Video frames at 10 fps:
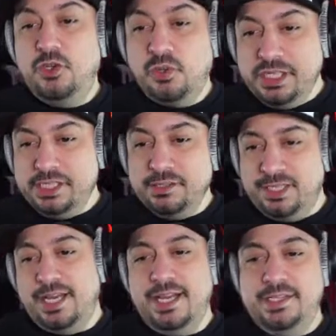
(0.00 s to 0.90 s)

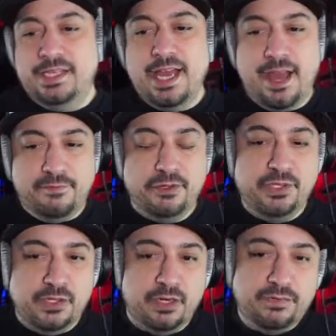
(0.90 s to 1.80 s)
crystallize after the
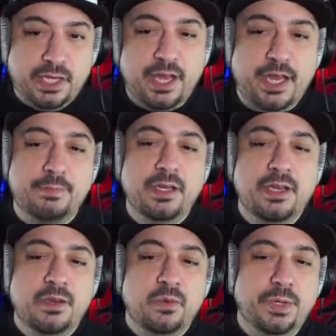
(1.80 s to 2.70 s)
start of time,
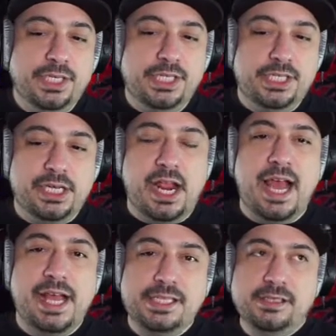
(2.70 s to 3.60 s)
which
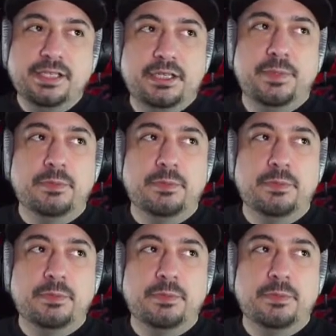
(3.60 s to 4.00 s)
has a little bit